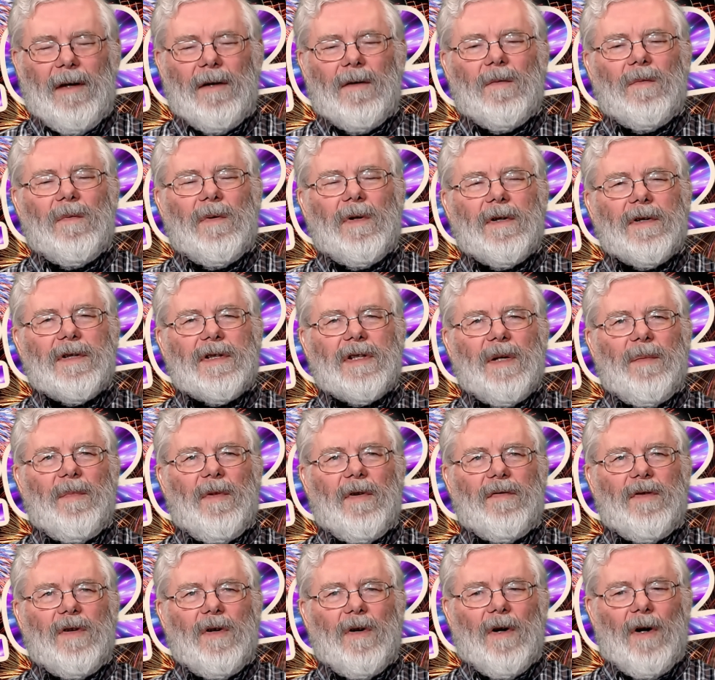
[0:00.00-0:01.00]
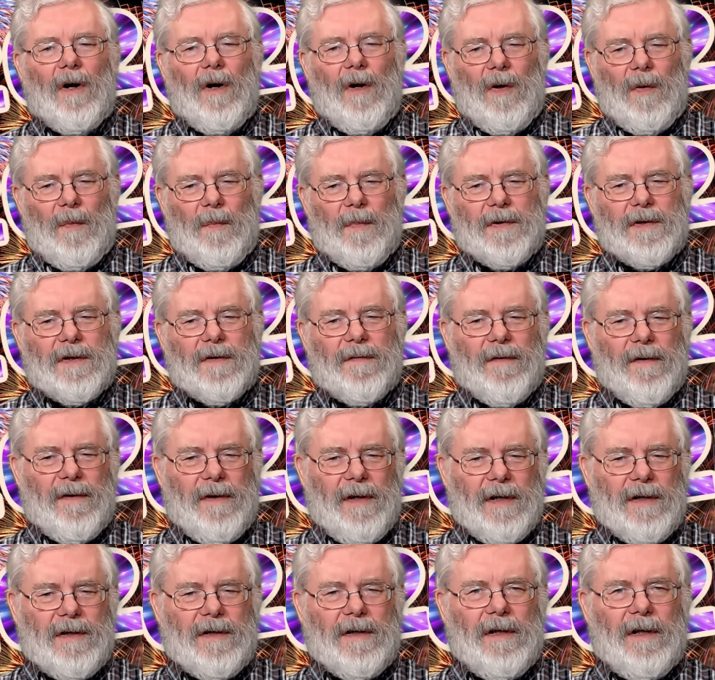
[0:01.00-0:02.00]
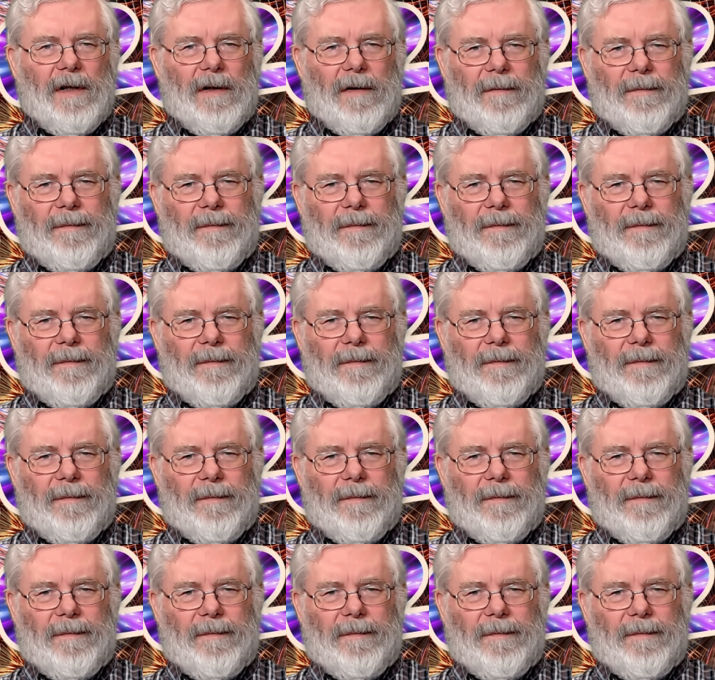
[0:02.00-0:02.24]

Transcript: What are some of your hopes for this year?